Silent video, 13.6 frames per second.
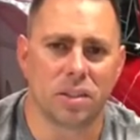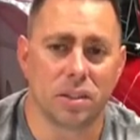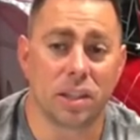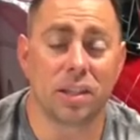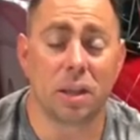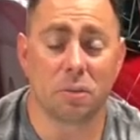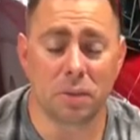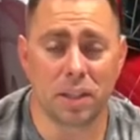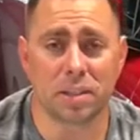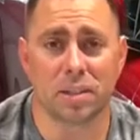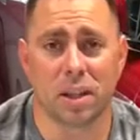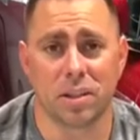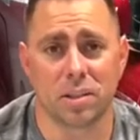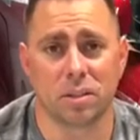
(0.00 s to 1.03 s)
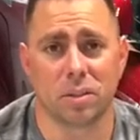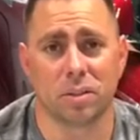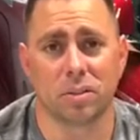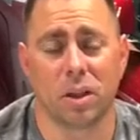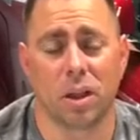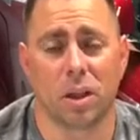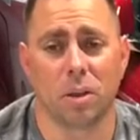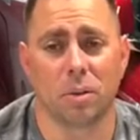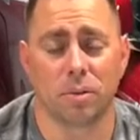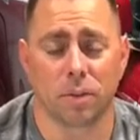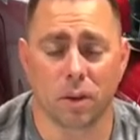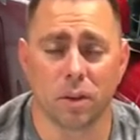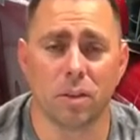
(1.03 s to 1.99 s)
They definitely get tons of
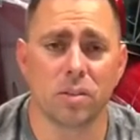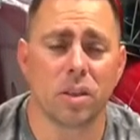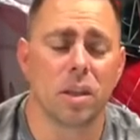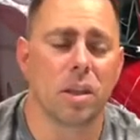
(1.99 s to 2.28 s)
referrals,